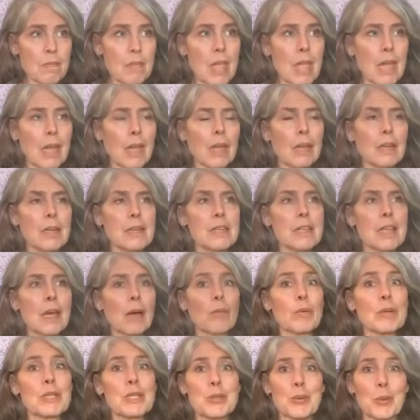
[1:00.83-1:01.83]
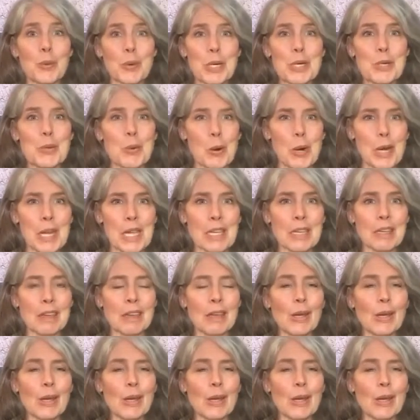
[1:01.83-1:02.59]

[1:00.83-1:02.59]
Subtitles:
and that was 2020.